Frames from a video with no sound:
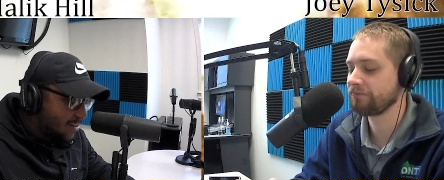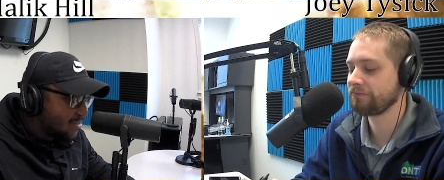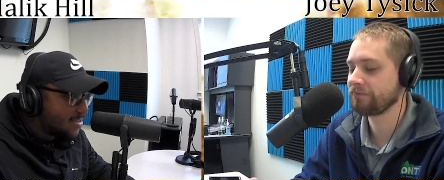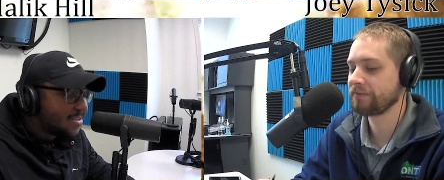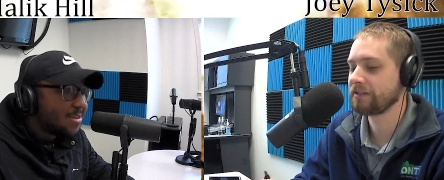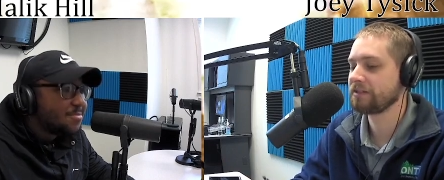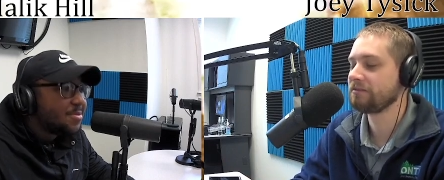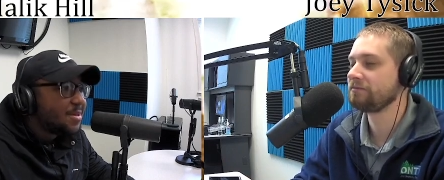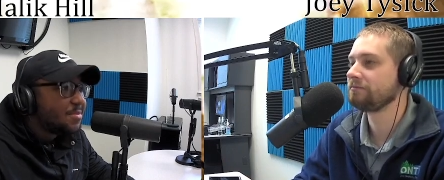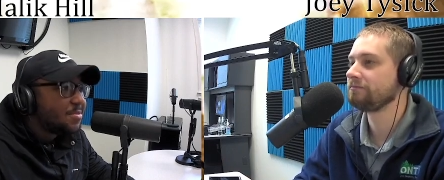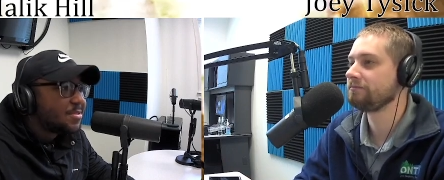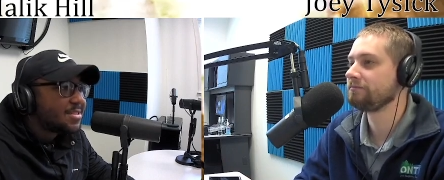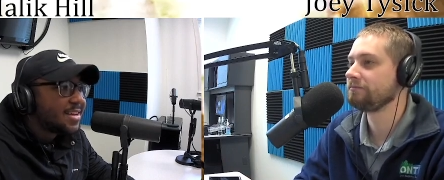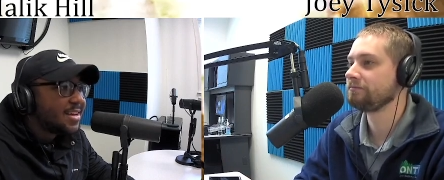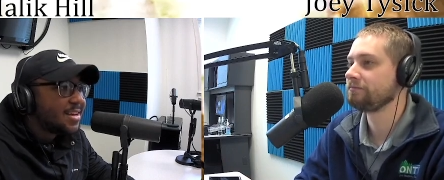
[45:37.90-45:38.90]
Speaker 1: Yeah. I heard some
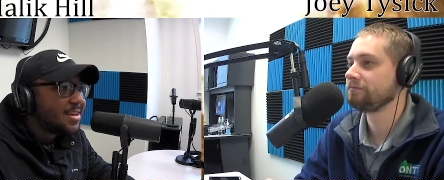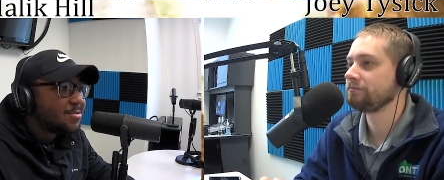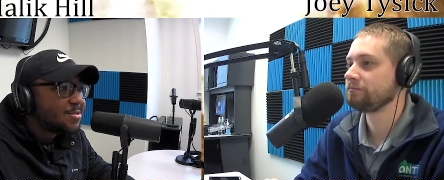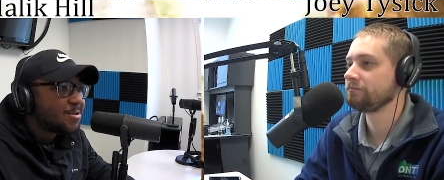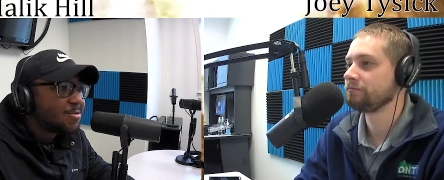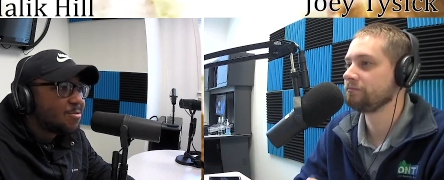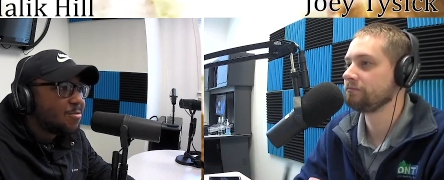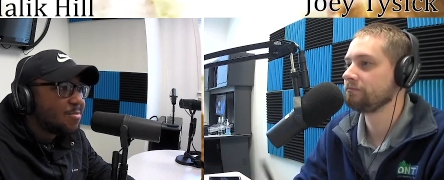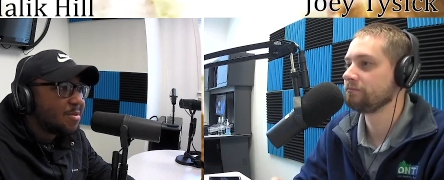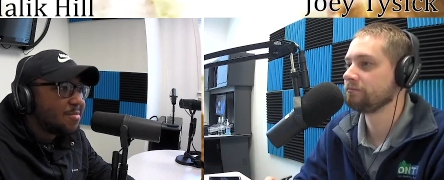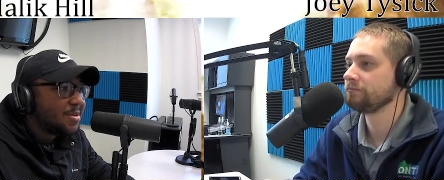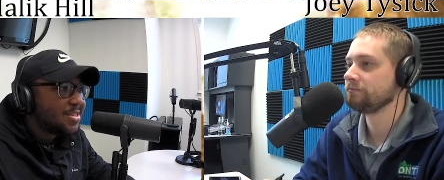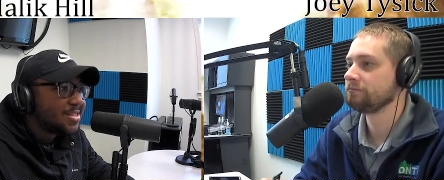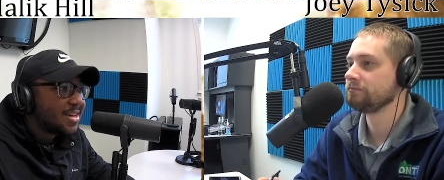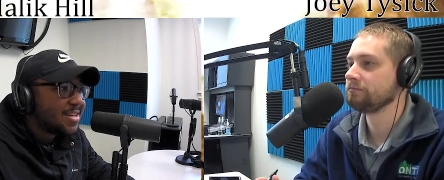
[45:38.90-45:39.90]
people saying it was a rumor.
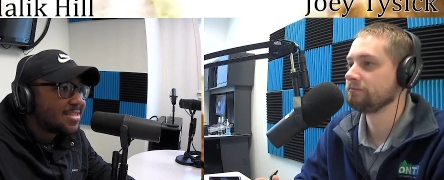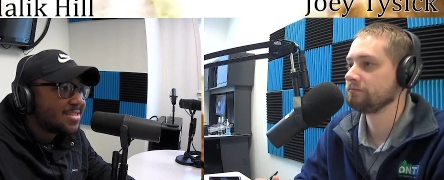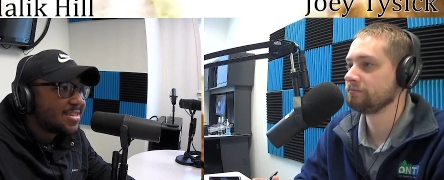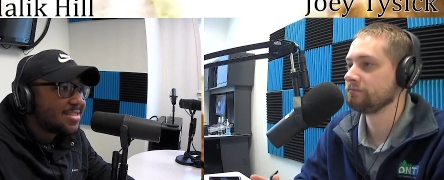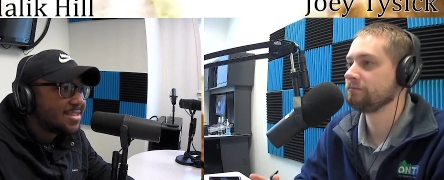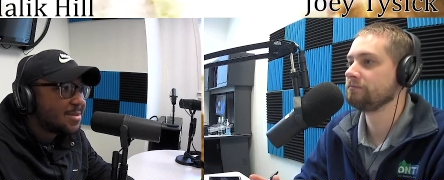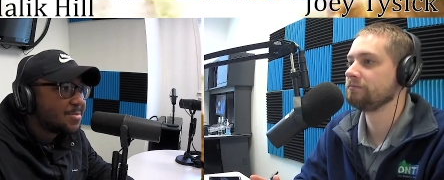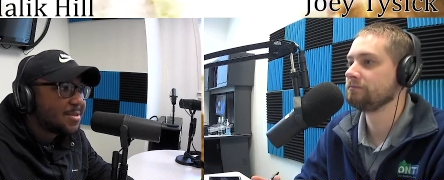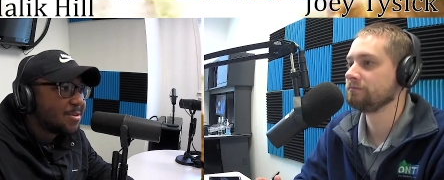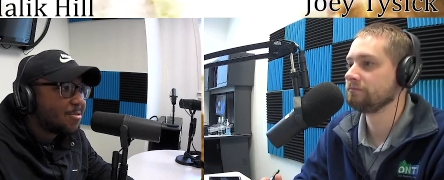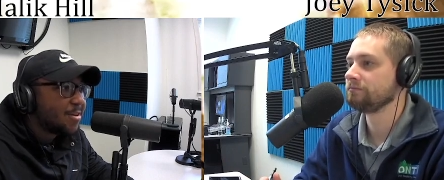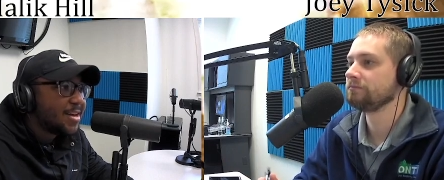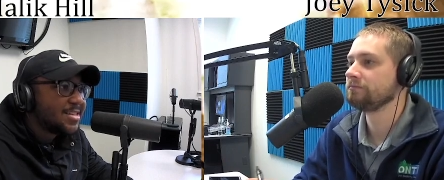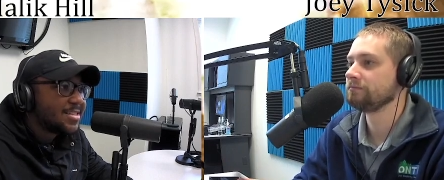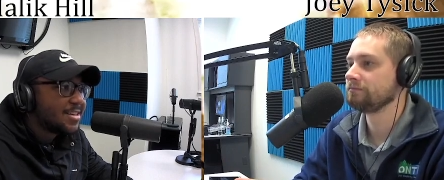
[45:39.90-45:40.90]
Bijan said something
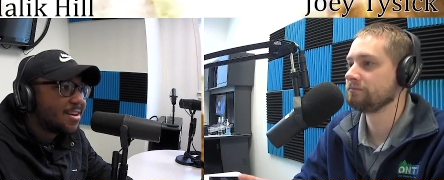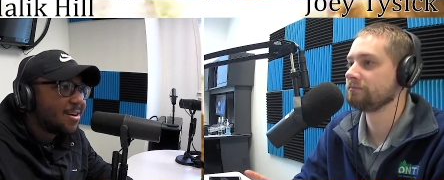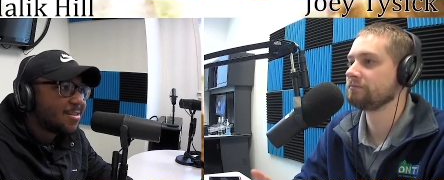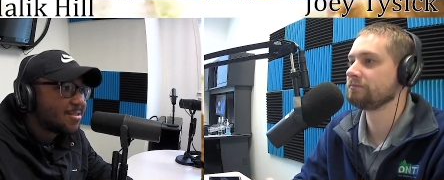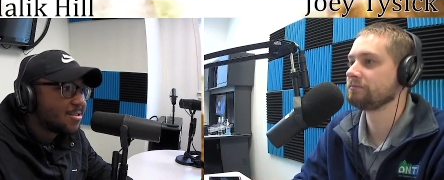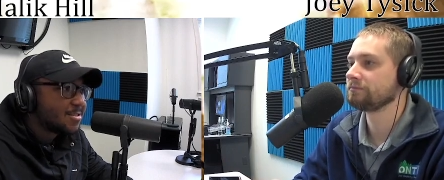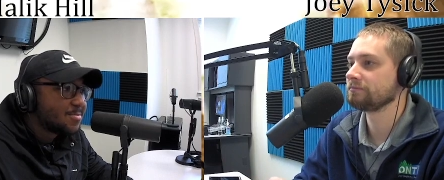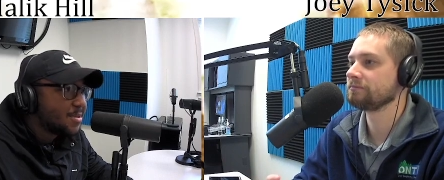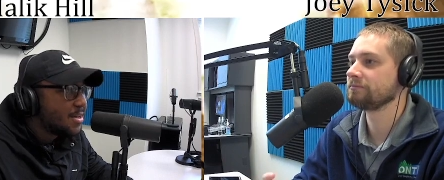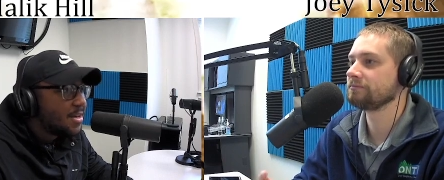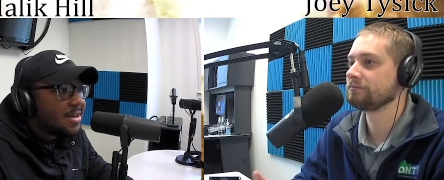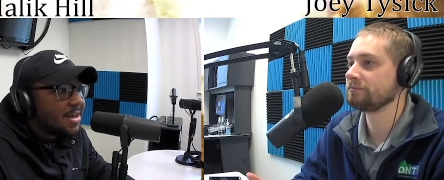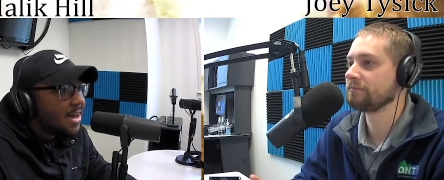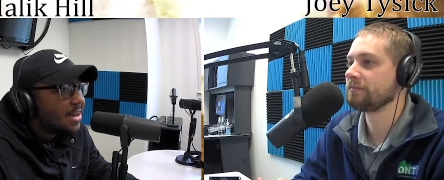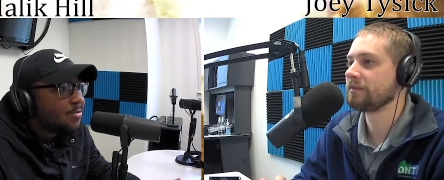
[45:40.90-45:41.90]
crazy to Arthur Smith.
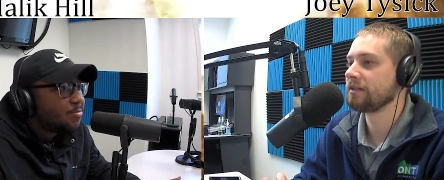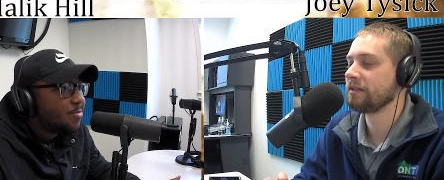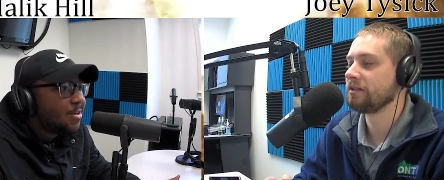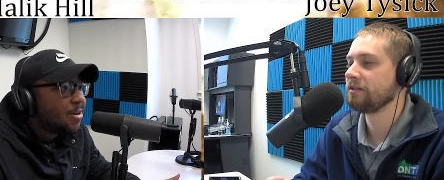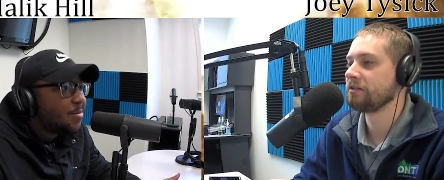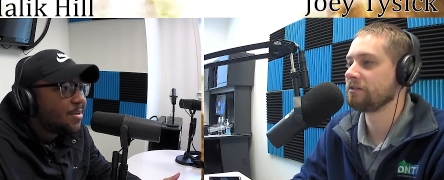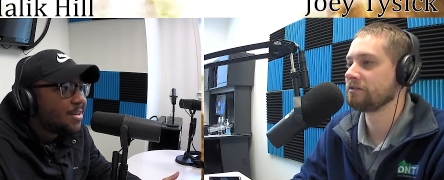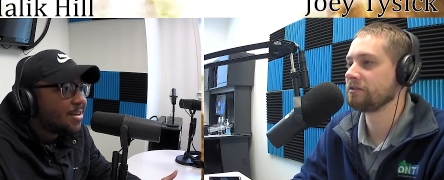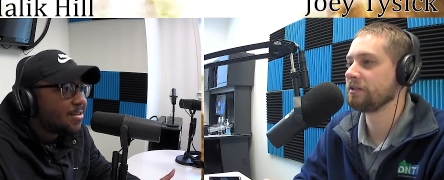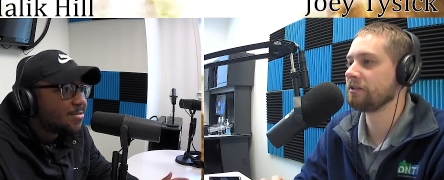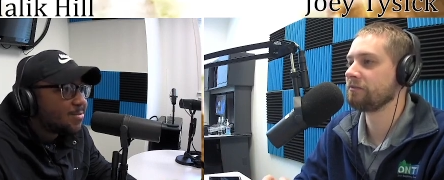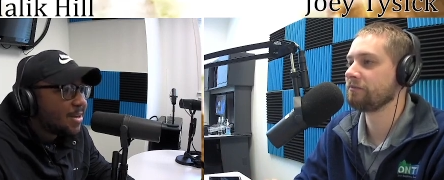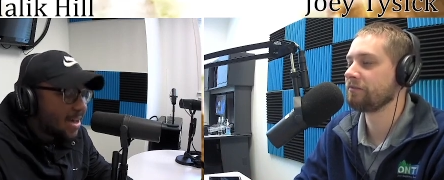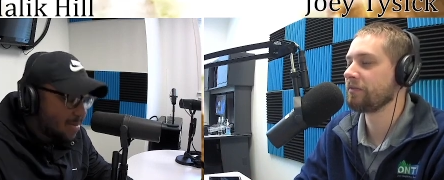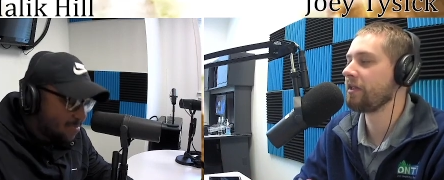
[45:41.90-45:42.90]
I don't. Well, nobody knows
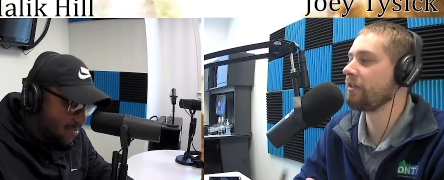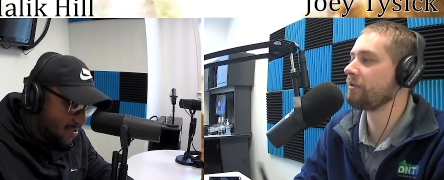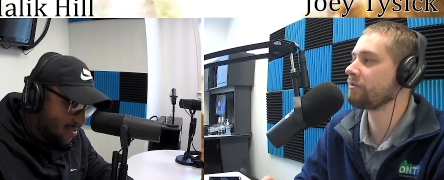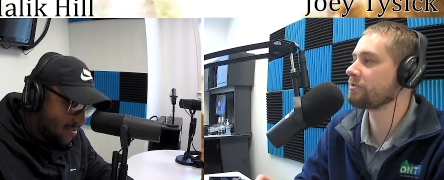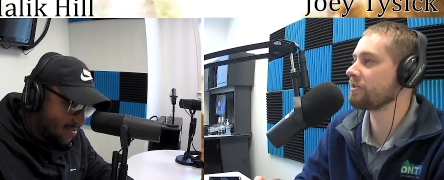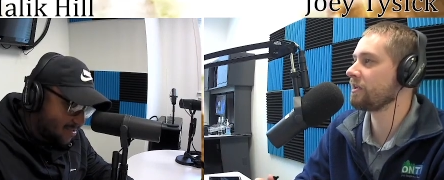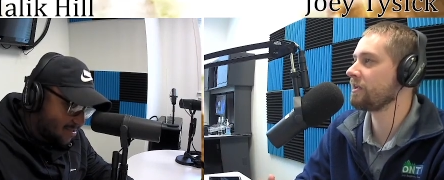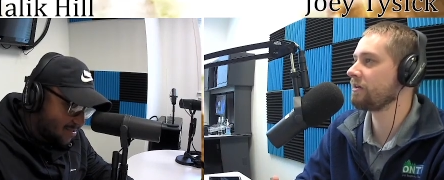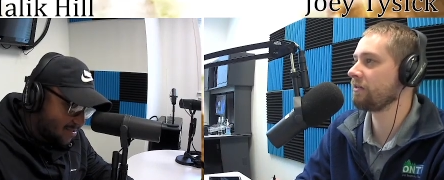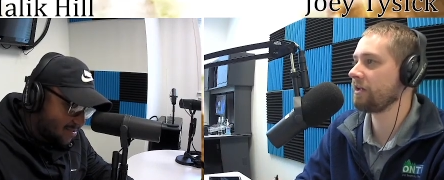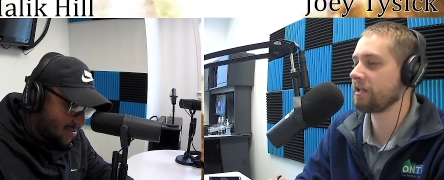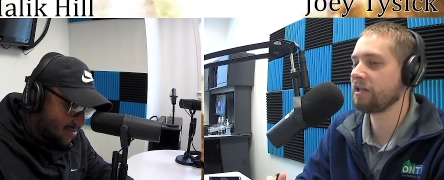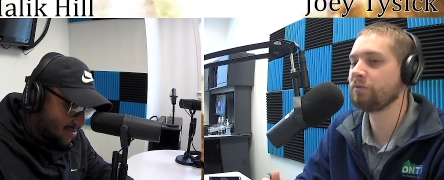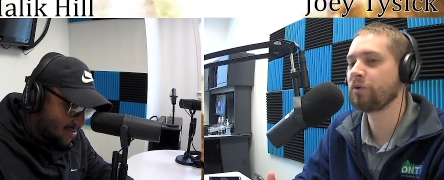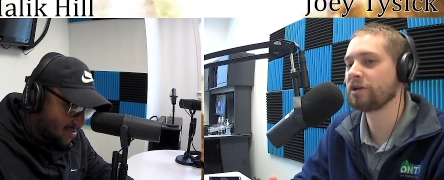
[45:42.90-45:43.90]
yeah. what happened. Then
Speaker 2: there was later
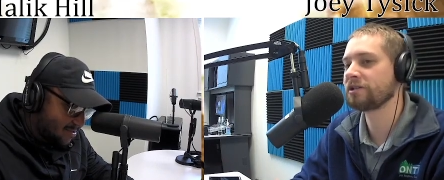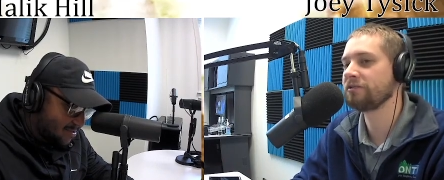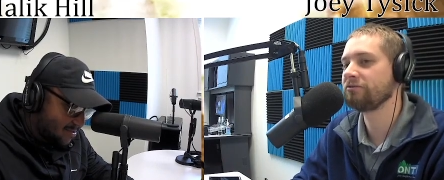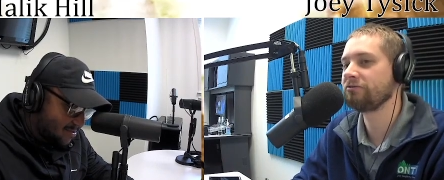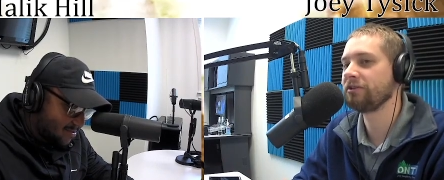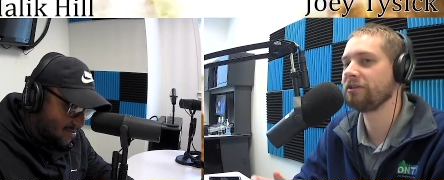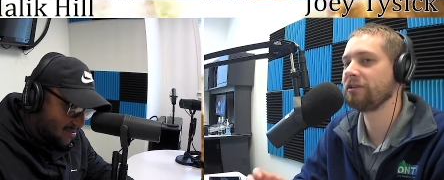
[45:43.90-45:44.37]
like he wasn't